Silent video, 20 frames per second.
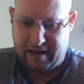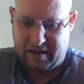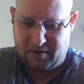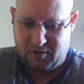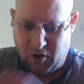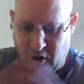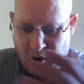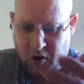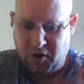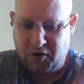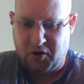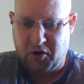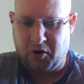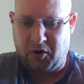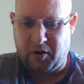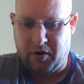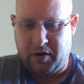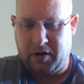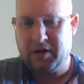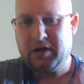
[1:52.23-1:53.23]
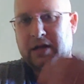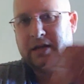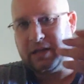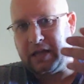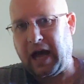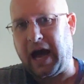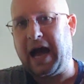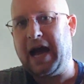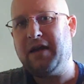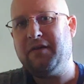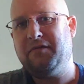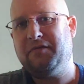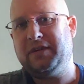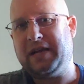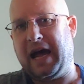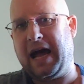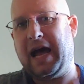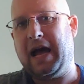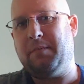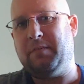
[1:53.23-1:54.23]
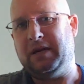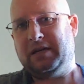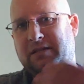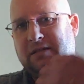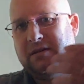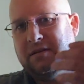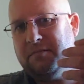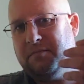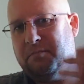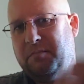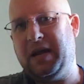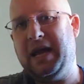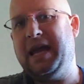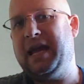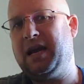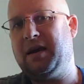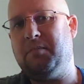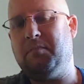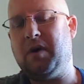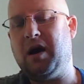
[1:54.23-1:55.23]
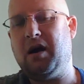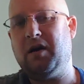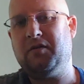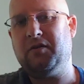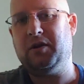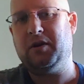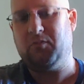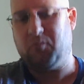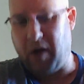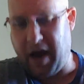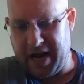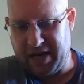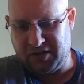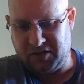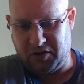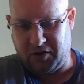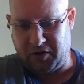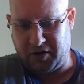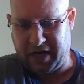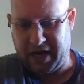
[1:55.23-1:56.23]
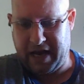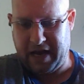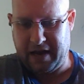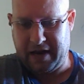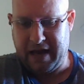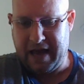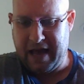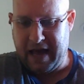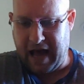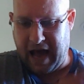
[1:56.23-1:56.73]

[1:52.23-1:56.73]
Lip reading: During your lifetime as being a mother and raising your kid,